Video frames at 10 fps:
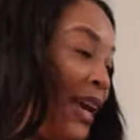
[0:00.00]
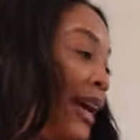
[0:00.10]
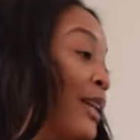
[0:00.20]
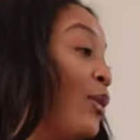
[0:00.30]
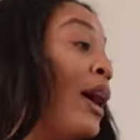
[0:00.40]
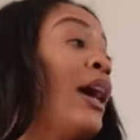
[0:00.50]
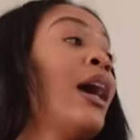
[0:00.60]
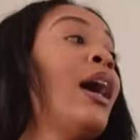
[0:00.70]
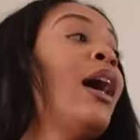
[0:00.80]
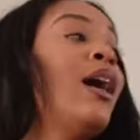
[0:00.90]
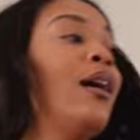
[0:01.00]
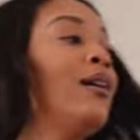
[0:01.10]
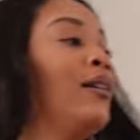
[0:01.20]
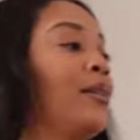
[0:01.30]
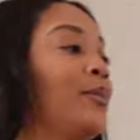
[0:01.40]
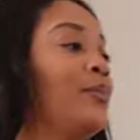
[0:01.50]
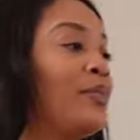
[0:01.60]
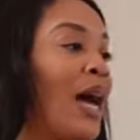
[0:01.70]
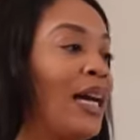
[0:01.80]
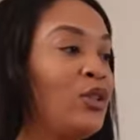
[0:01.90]
anyway,
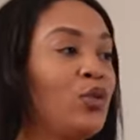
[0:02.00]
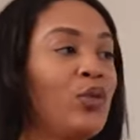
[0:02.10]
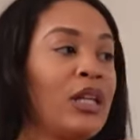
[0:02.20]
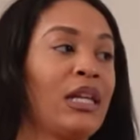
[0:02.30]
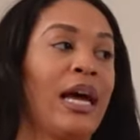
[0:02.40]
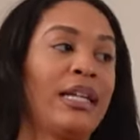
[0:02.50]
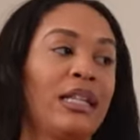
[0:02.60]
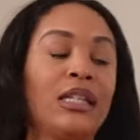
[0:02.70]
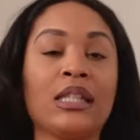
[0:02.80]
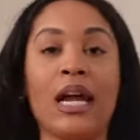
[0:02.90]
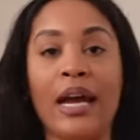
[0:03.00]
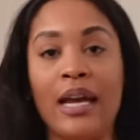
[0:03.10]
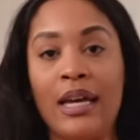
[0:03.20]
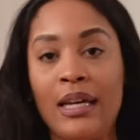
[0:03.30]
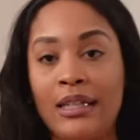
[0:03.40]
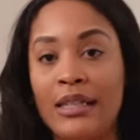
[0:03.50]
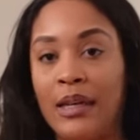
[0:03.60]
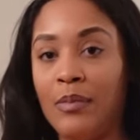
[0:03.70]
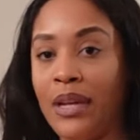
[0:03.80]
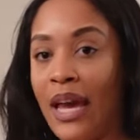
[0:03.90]
I do really like this like
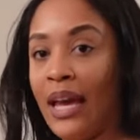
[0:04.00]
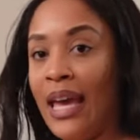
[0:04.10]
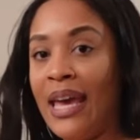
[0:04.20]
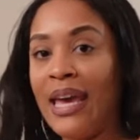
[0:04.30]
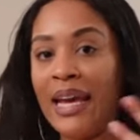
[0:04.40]
dip neck.